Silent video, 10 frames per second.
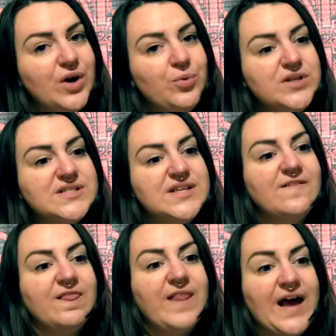and it's
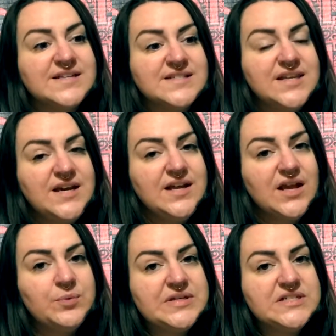the last thing
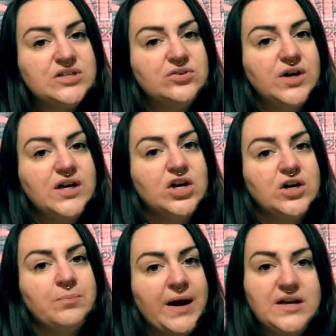that we do in
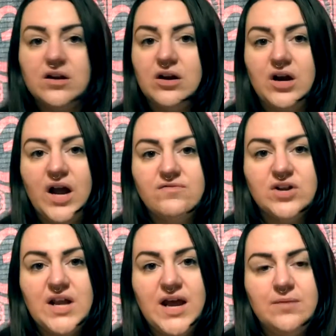her binder
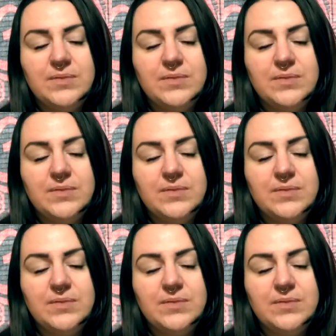every day,